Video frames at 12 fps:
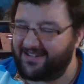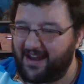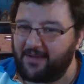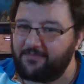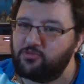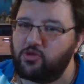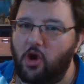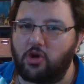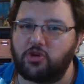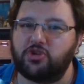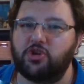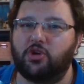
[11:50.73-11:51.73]
I'm
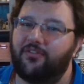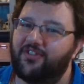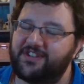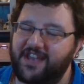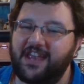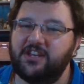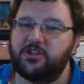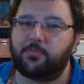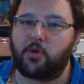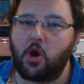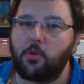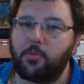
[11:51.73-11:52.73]
not sure if it's age
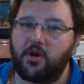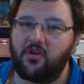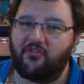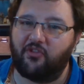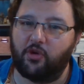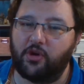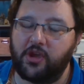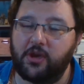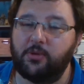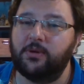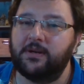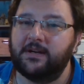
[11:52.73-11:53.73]
appropriate for
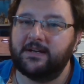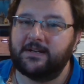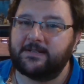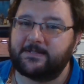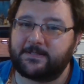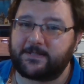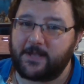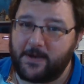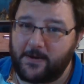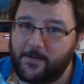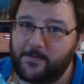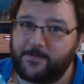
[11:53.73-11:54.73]
you,
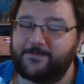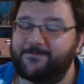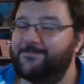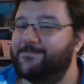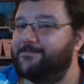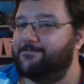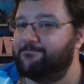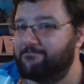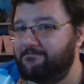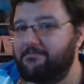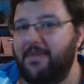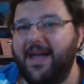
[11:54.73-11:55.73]
so
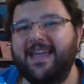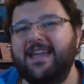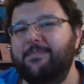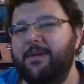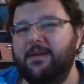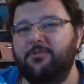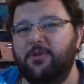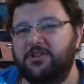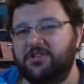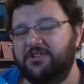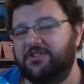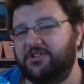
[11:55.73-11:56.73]
maybe we
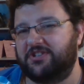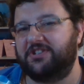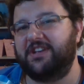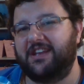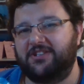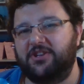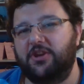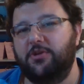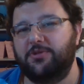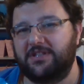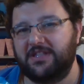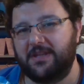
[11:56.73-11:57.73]
should just stick to
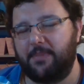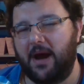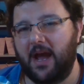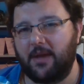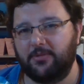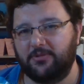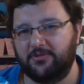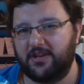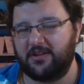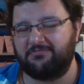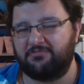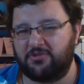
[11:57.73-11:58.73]
using the Bible,
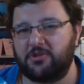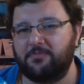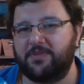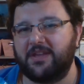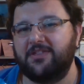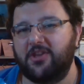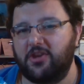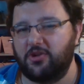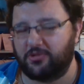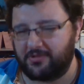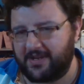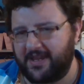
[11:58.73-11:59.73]
something that
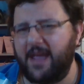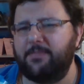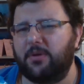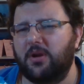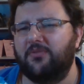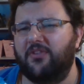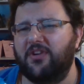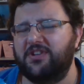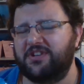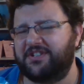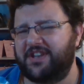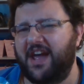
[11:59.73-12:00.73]
you're capable of
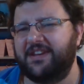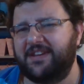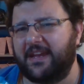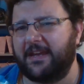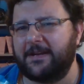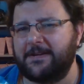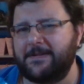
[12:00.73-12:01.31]
understanding.